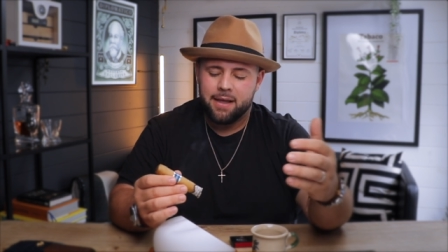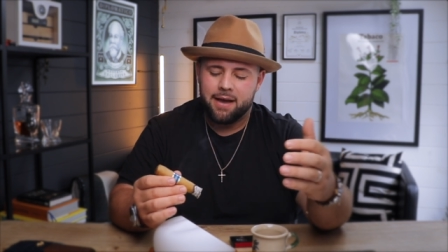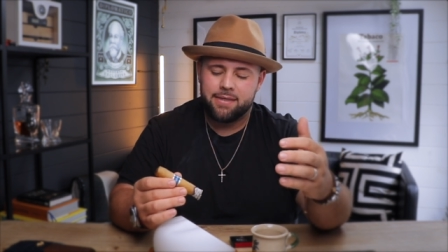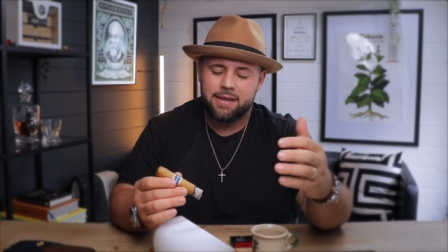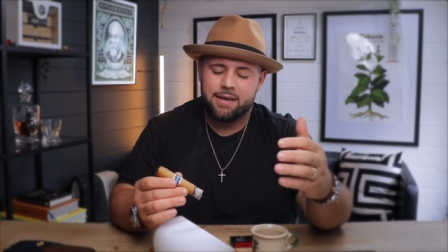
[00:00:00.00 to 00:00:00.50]

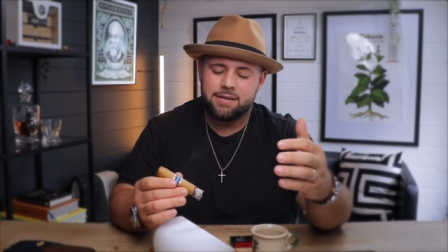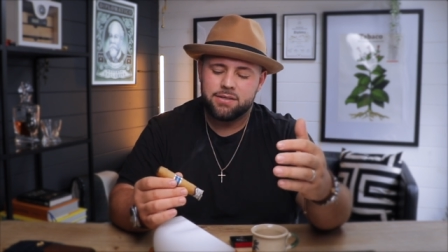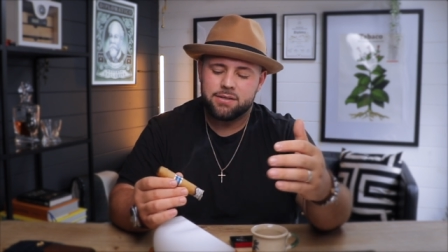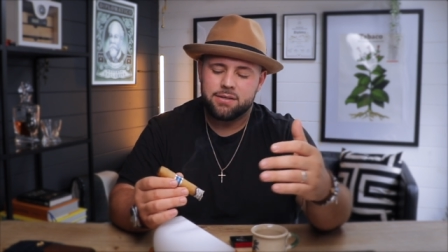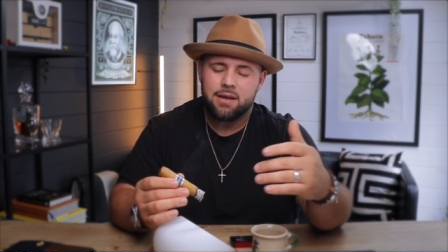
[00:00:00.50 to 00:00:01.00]
I think it's
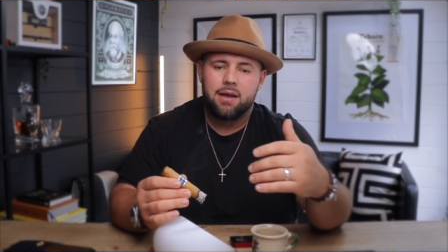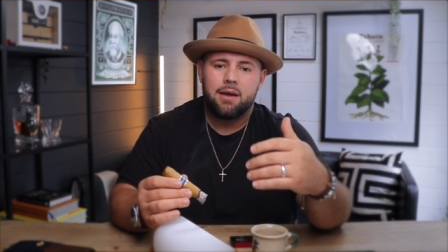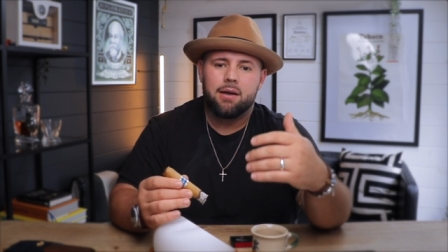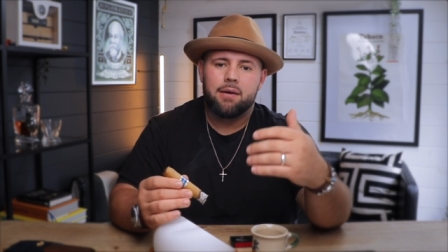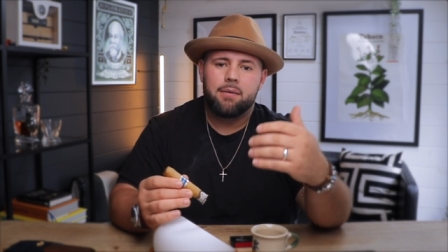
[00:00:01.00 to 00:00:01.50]
just
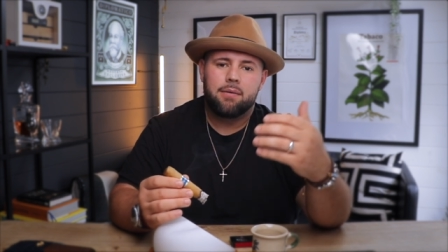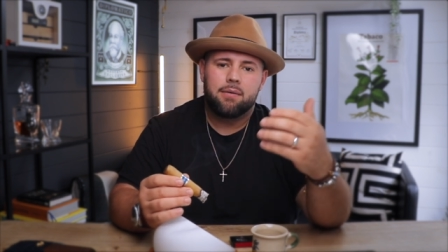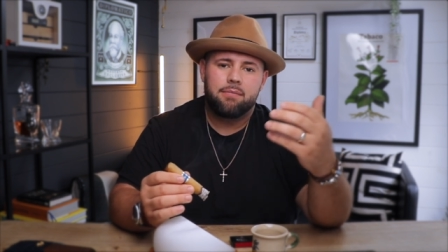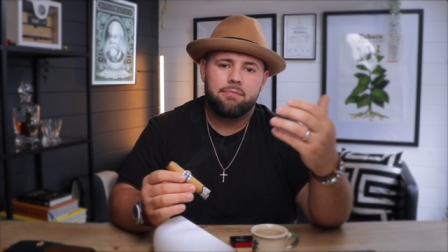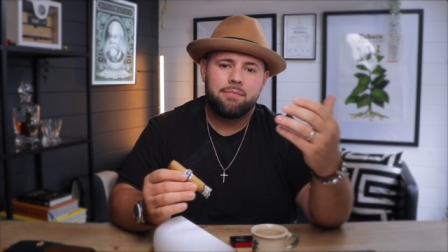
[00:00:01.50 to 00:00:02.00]

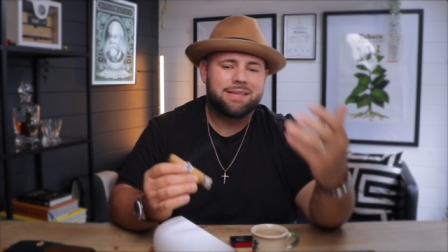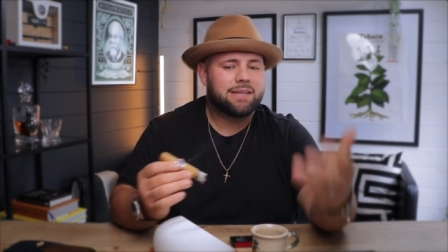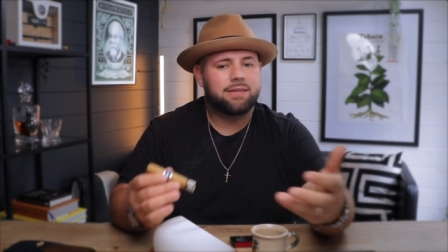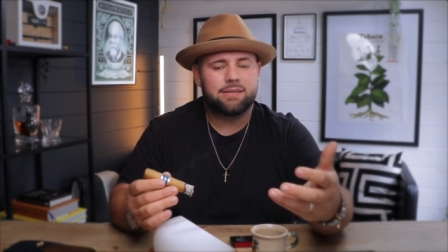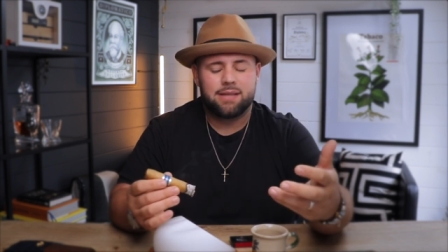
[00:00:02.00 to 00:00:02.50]

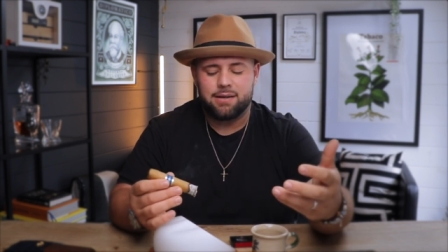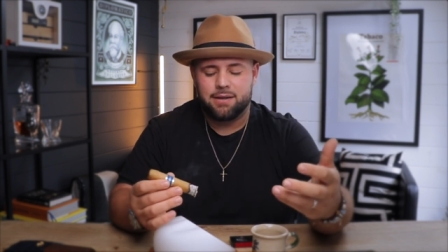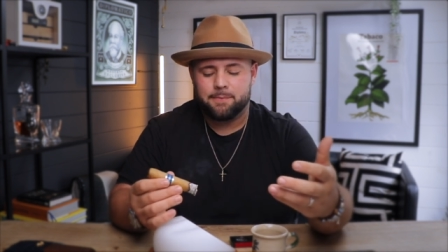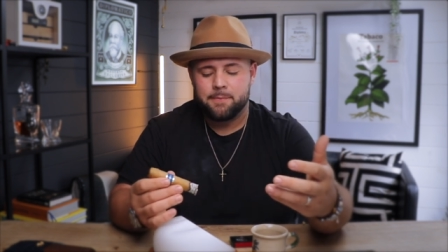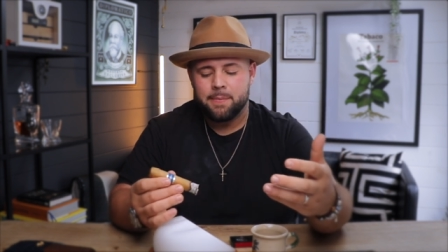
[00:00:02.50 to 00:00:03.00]
misunderstanding.